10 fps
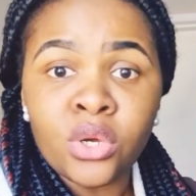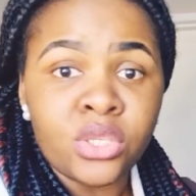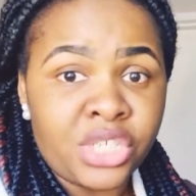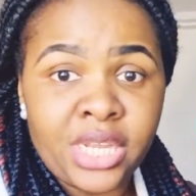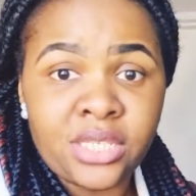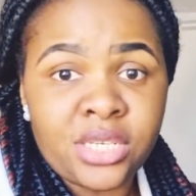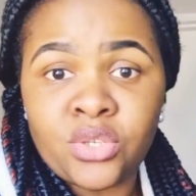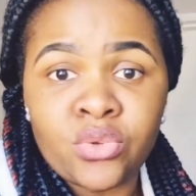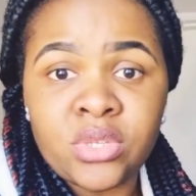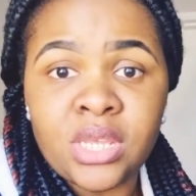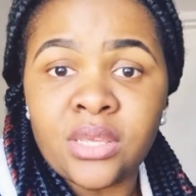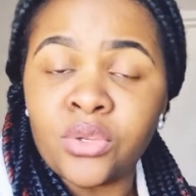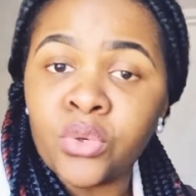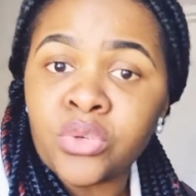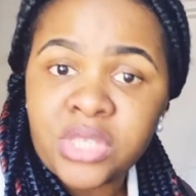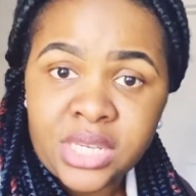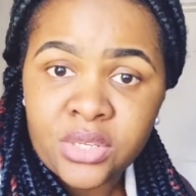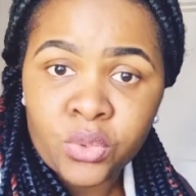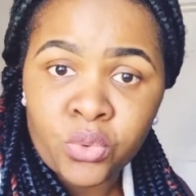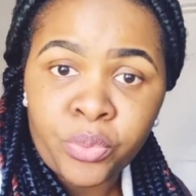judge, just to say, Christine is
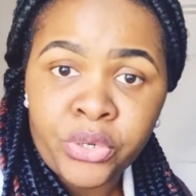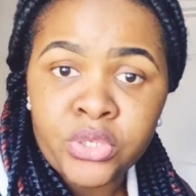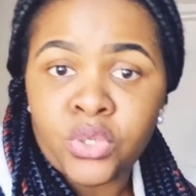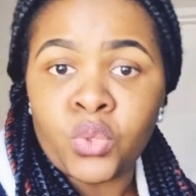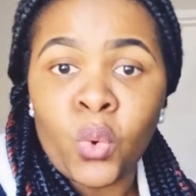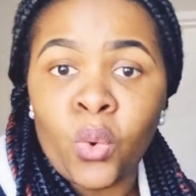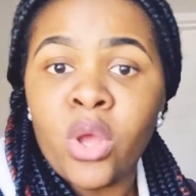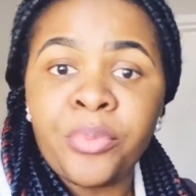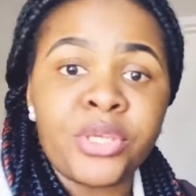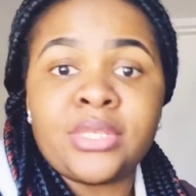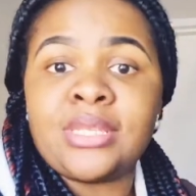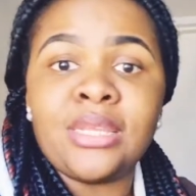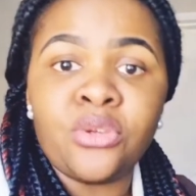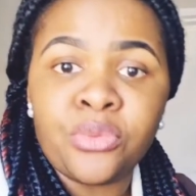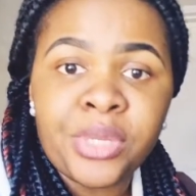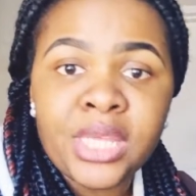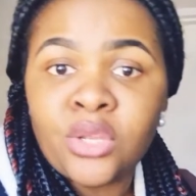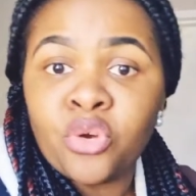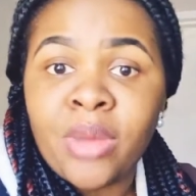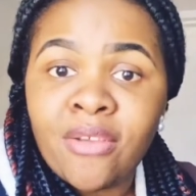a good person, or because they know me, they
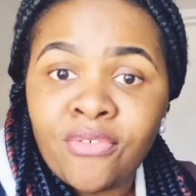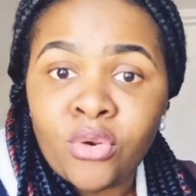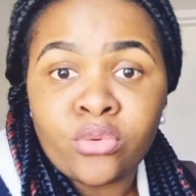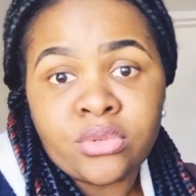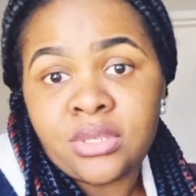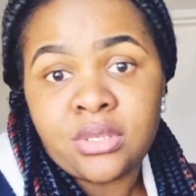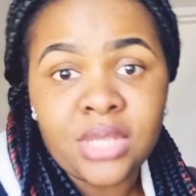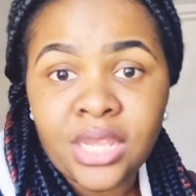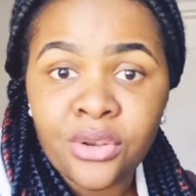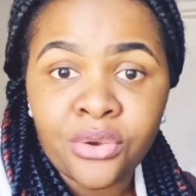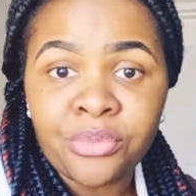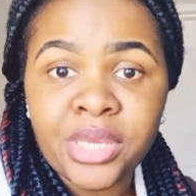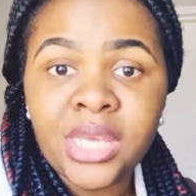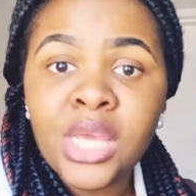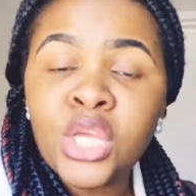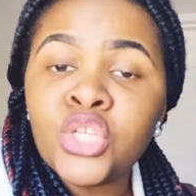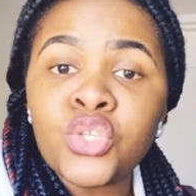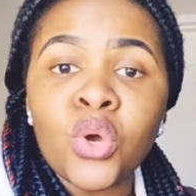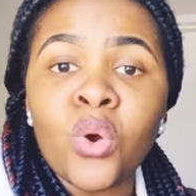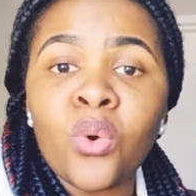know my flaws, they know me.
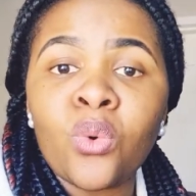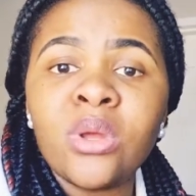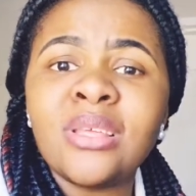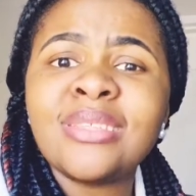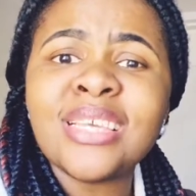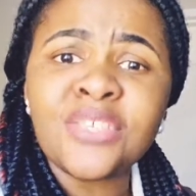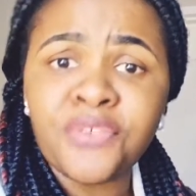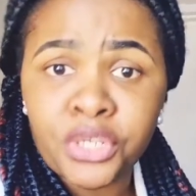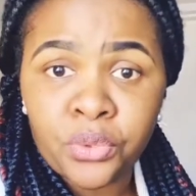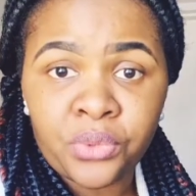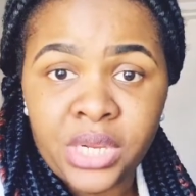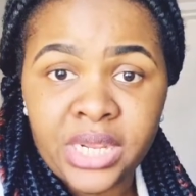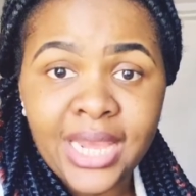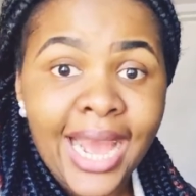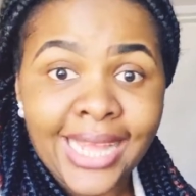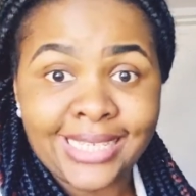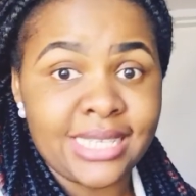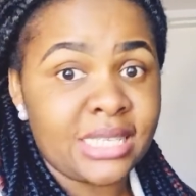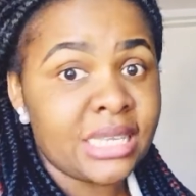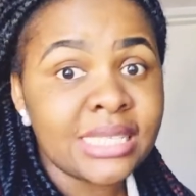So this video, really, I
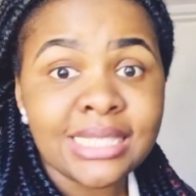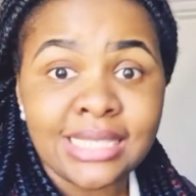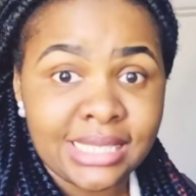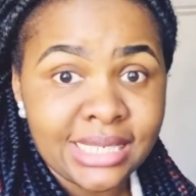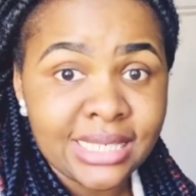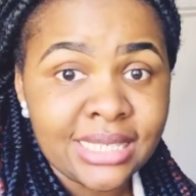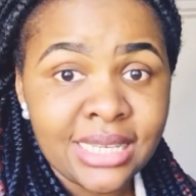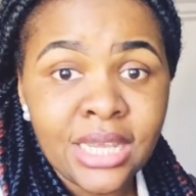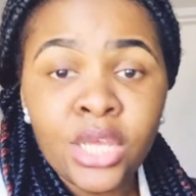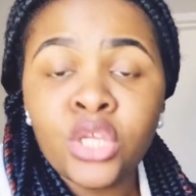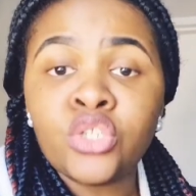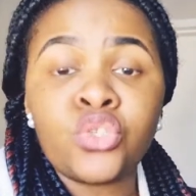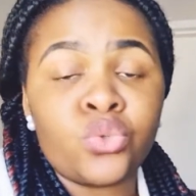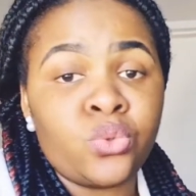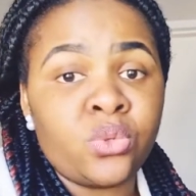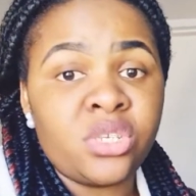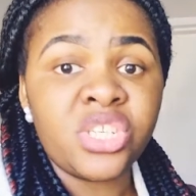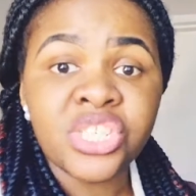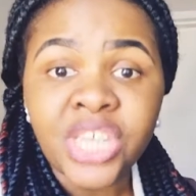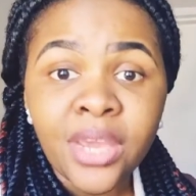just did it to
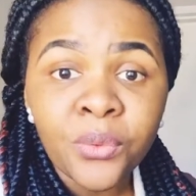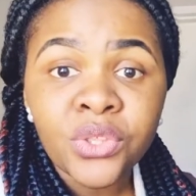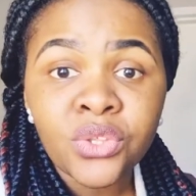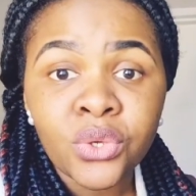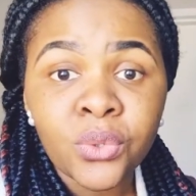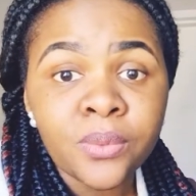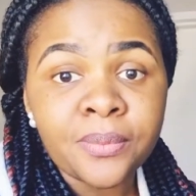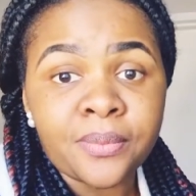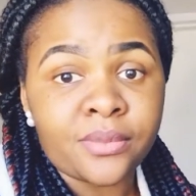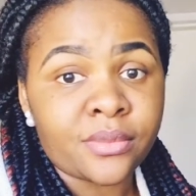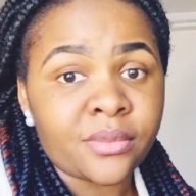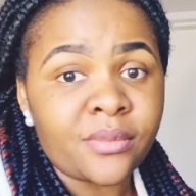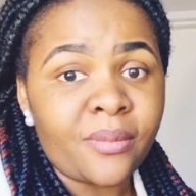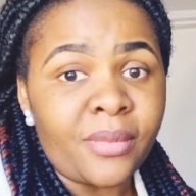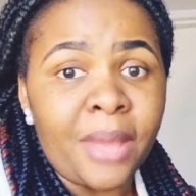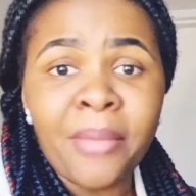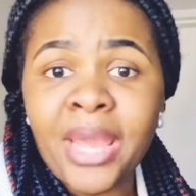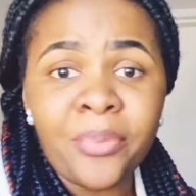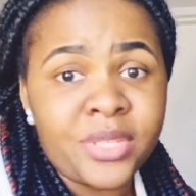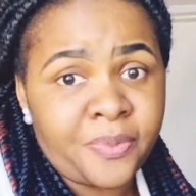share with you my
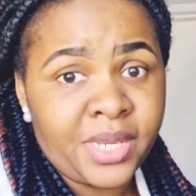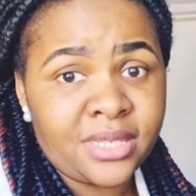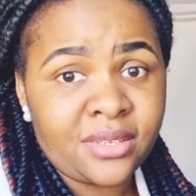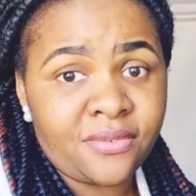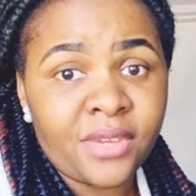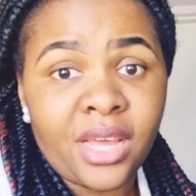perspective